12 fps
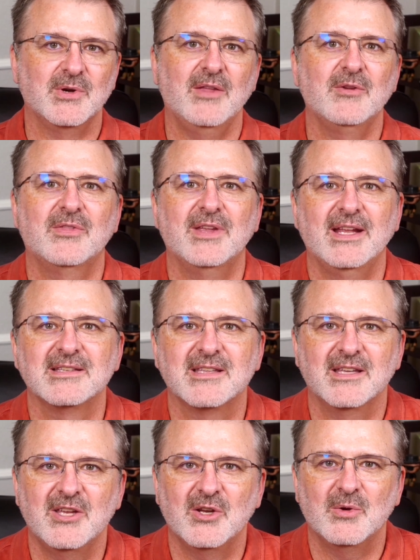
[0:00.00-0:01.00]
or other things
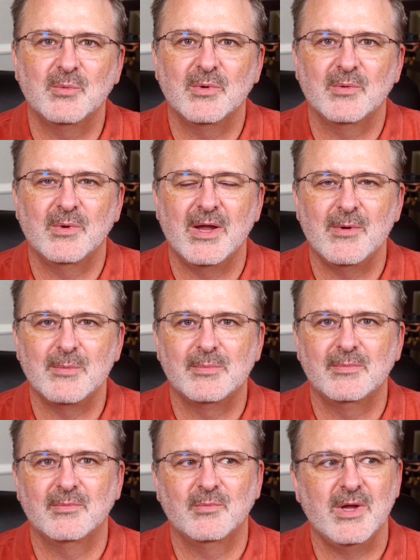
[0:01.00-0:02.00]
that, we
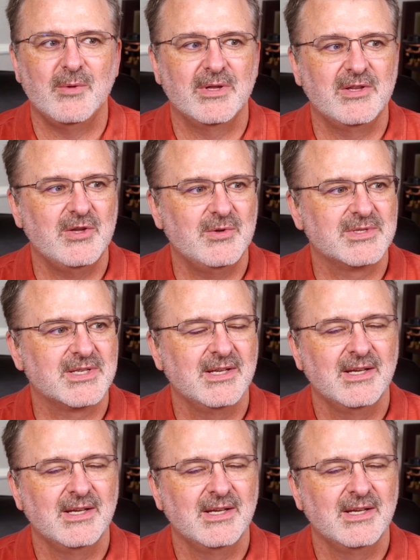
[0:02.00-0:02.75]
would use.